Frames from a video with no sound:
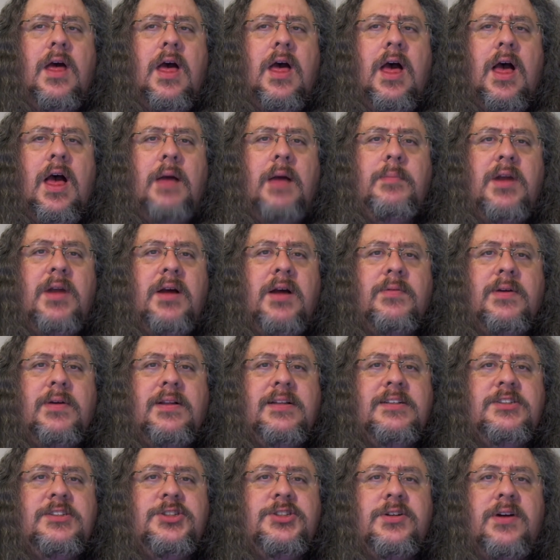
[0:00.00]
I'm not
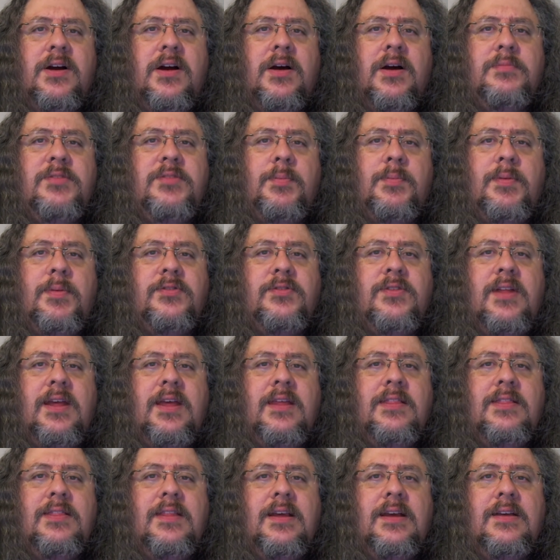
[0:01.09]
really sure how I'm supposed to
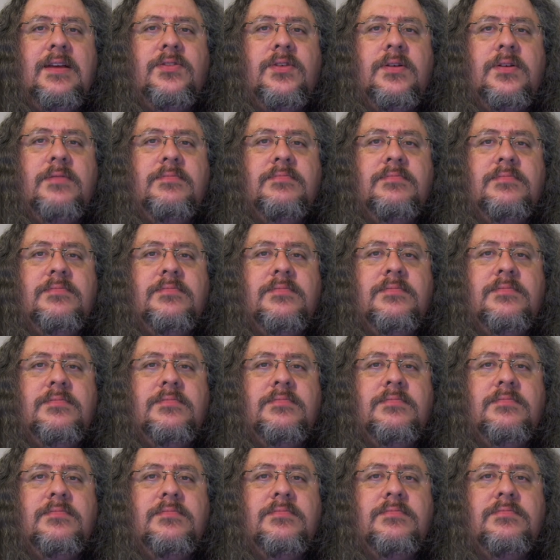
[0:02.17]
end these.
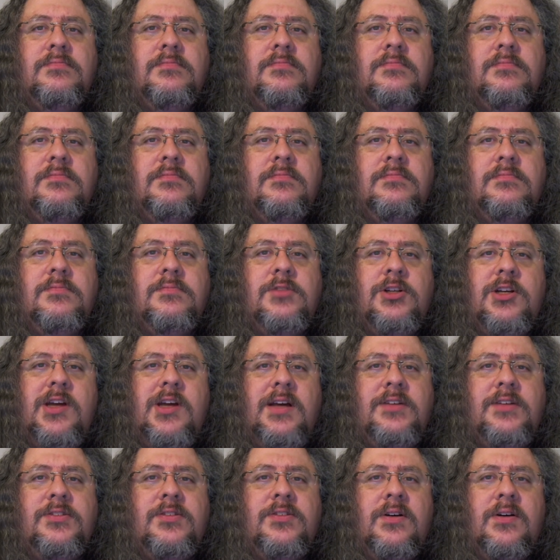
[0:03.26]
Do you
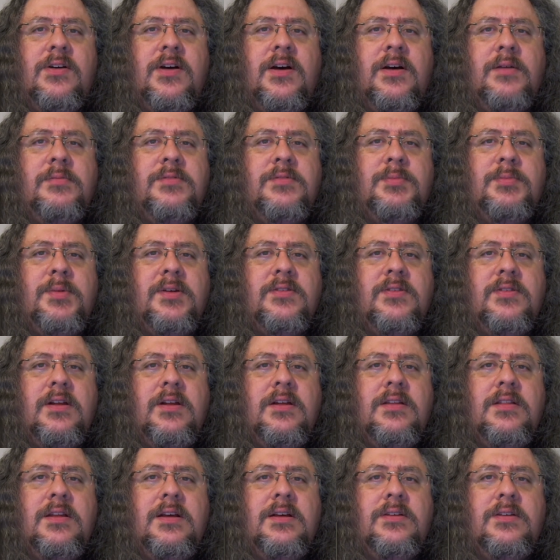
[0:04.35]
guys know how I'm supposed to
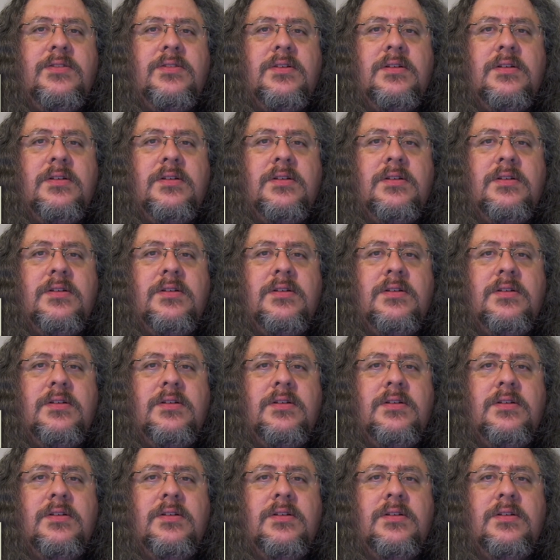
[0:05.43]
end these?